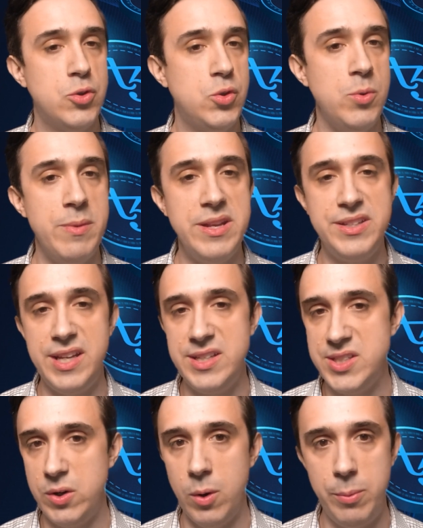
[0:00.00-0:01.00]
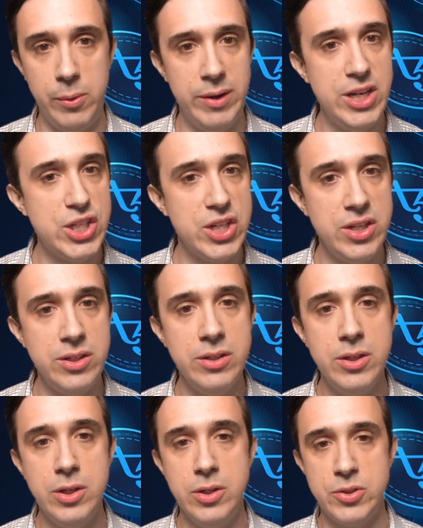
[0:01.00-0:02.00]
to maintain their
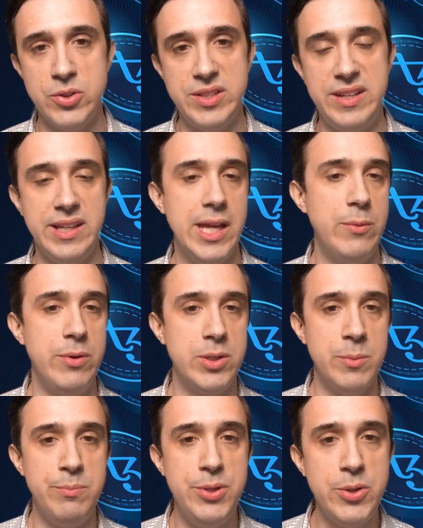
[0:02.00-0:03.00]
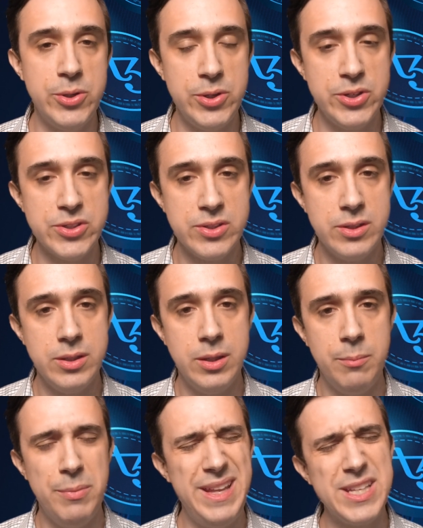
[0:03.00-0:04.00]
operation so that they can run computers,
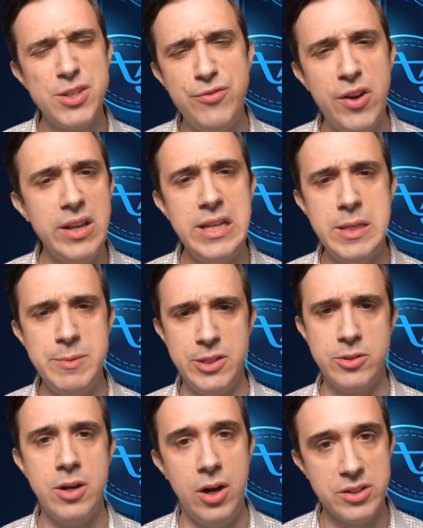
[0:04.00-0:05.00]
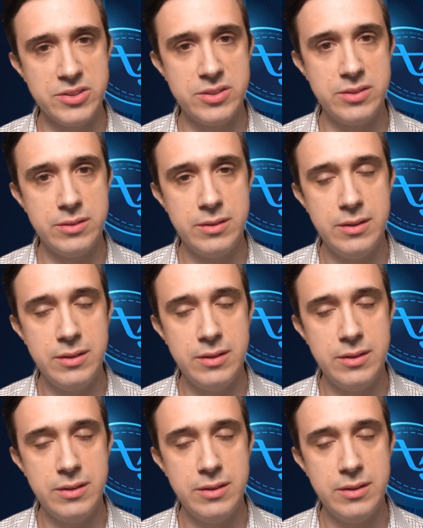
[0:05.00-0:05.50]
but that's a fairly limited cost.